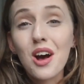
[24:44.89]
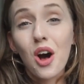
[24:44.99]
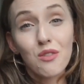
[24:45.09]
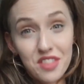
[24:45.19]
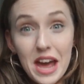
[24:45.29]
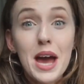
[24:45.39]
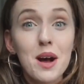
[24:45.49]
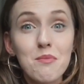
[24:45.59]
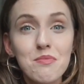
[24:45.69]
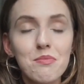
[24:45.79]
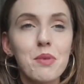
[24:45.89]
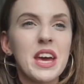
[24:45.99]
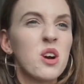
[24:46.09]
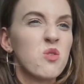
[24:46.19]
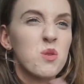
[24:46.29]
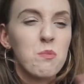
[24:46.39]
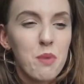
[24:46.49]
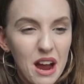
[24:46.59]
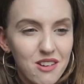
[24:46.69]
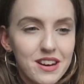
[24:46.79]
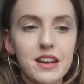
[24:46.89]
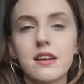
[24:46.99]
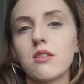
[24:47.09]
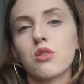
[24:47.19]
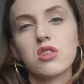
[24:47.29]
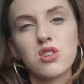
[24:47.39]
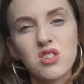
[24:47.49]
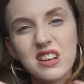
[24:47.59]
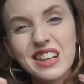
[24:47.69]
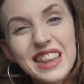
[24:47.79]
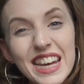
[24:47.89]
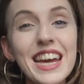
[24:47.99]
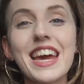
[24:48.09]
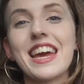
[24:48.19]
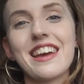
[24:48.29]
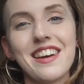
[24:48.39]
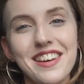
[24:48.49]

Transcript: of them being overbearing or clingy.